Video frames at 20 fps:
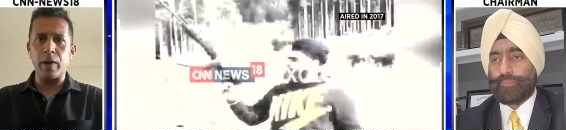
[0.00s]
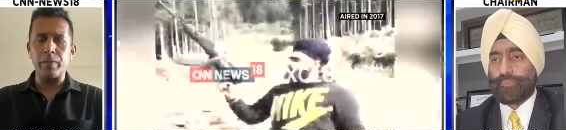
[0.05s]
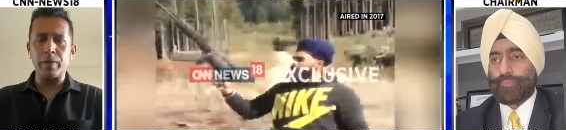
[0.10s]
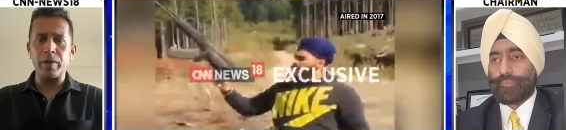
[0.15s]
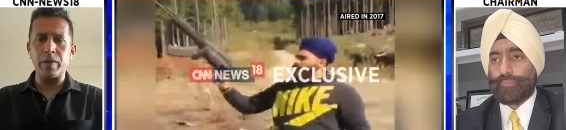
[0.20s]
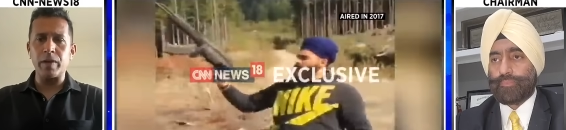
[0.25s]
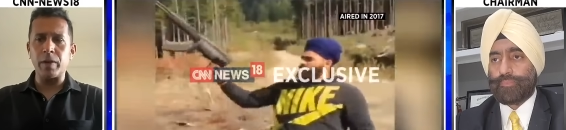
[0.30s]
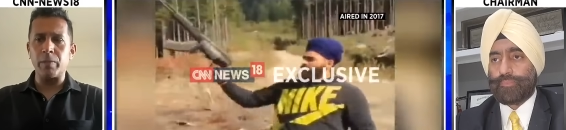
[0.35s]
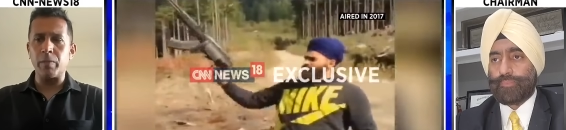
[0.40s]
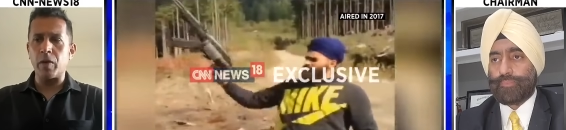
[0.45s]

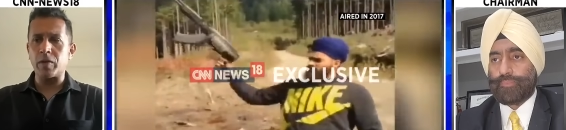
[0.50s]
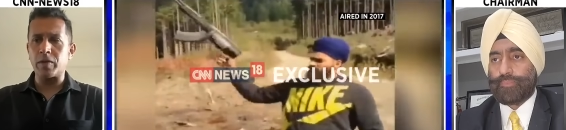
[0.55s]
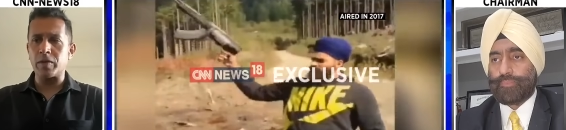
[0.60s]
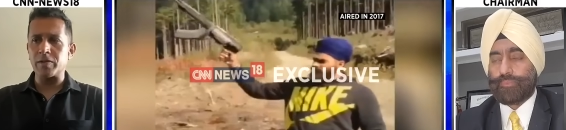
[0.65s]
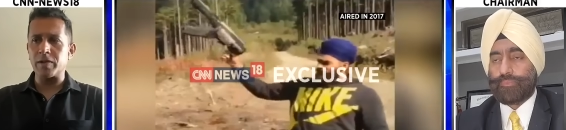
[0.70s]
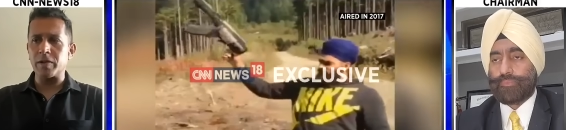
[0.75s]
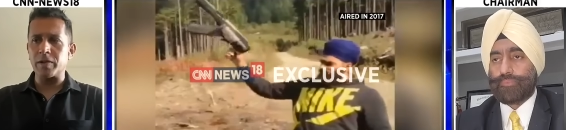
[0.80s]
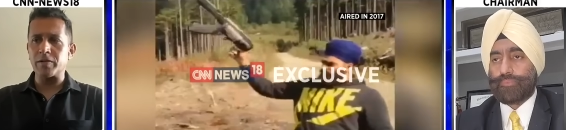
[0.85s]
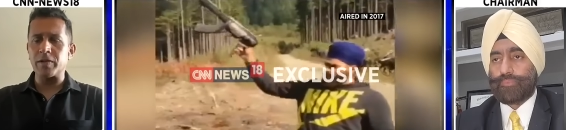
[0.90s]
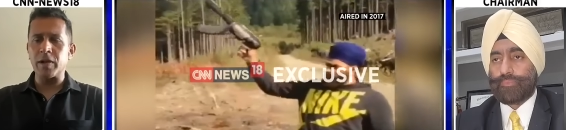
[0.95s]
Speaker 1: vibrant
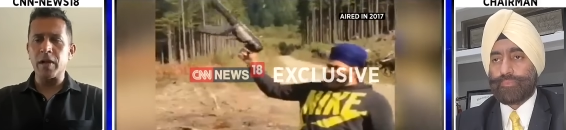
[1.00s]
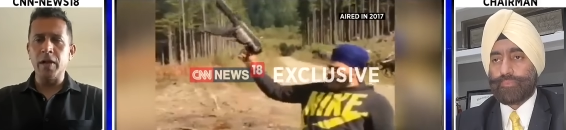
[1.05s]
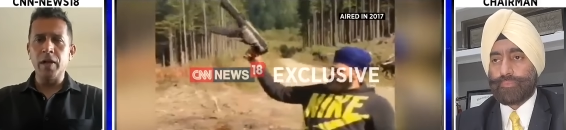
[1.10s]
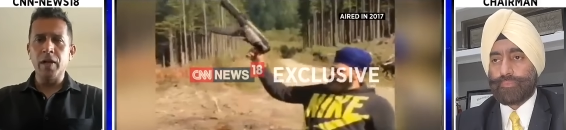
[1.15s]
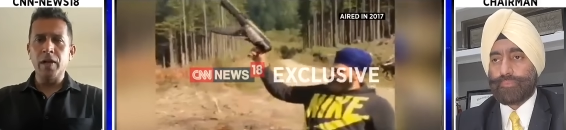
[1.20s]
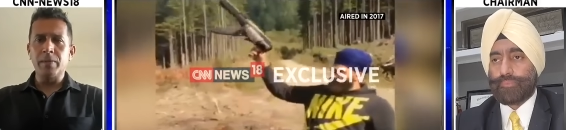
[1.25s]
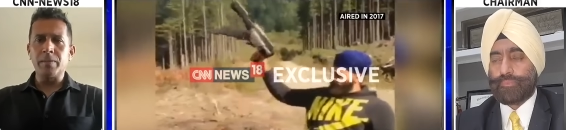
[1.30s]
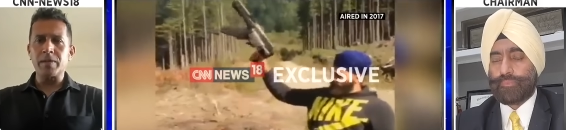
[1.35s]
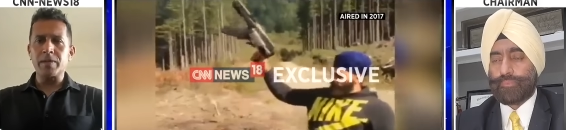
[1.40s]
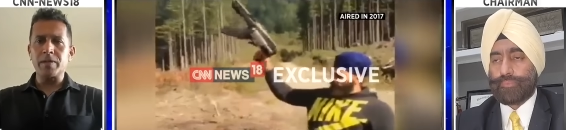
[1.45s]
democracies.
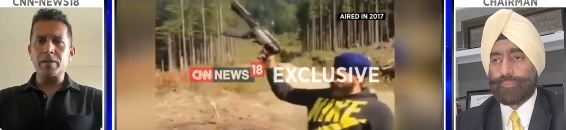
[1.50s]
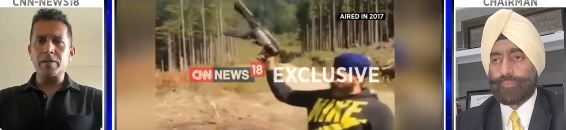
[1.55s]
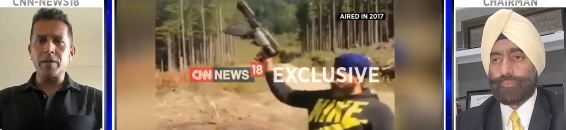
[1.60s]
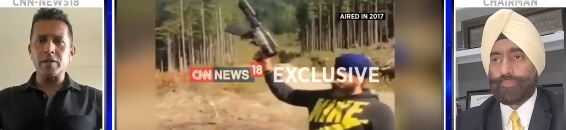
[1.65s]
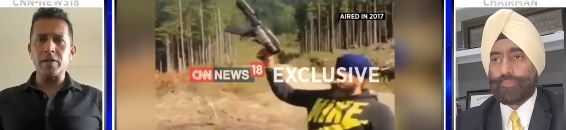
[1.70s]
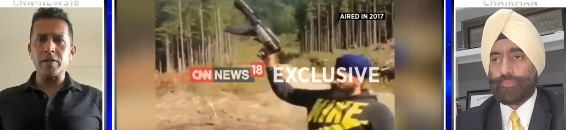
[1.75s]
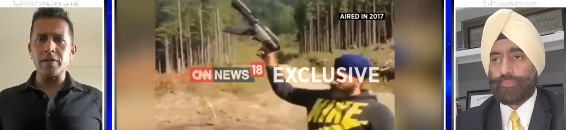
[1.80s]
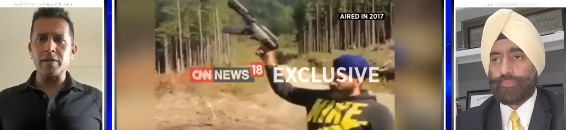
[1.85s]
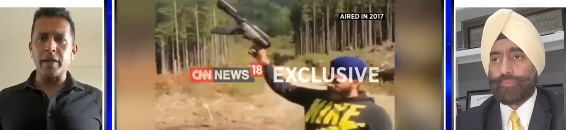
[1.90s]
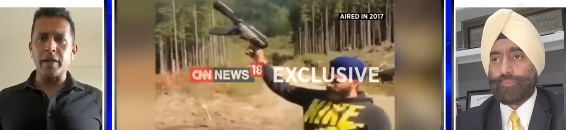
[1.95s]
Mister
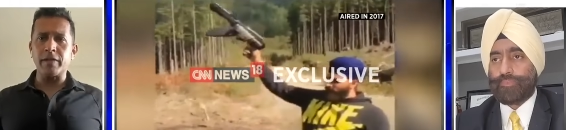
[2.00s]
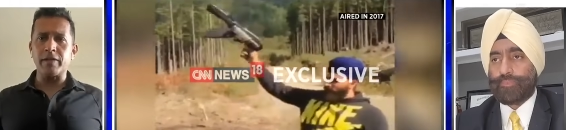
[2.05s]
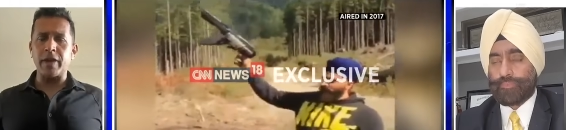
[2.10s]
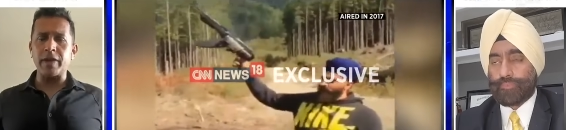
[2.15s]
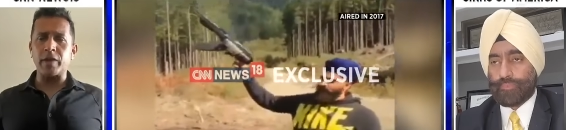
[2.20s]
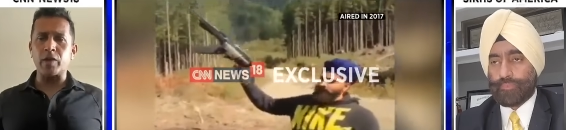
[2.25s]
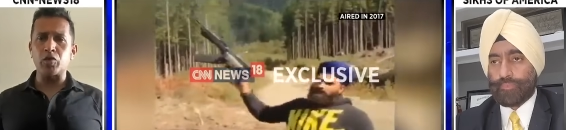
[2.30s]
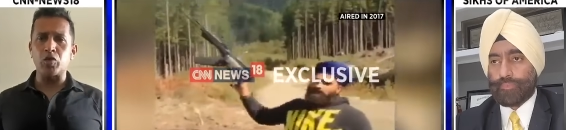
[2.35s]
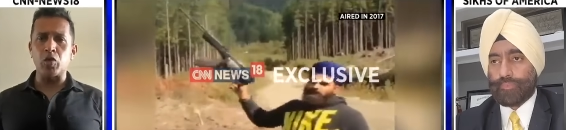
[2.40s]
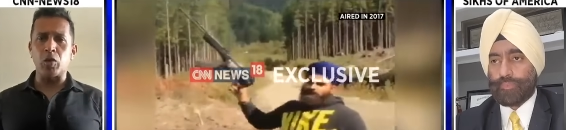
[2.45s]
Jassi Singh, thank
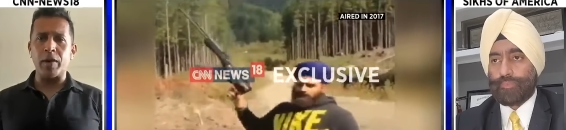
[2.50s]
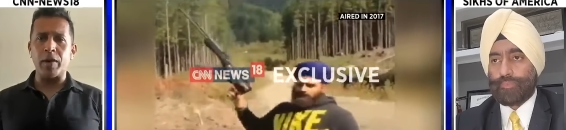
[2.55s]
you so